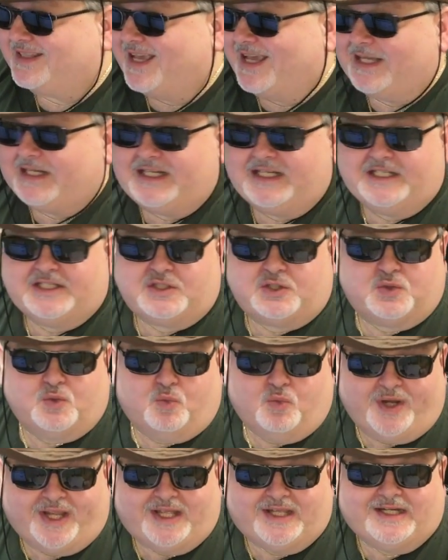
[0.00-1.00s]
That is
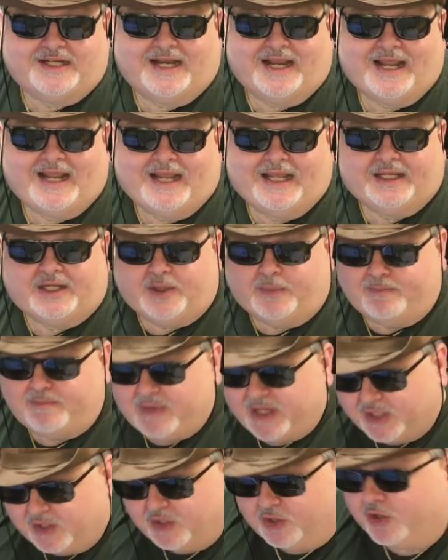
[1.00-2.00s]
when Anna
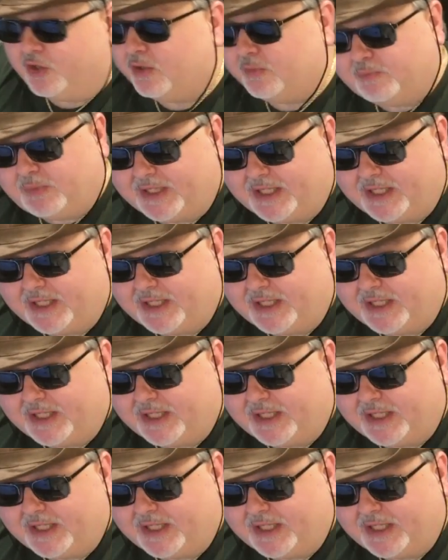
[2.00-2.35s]
Miller,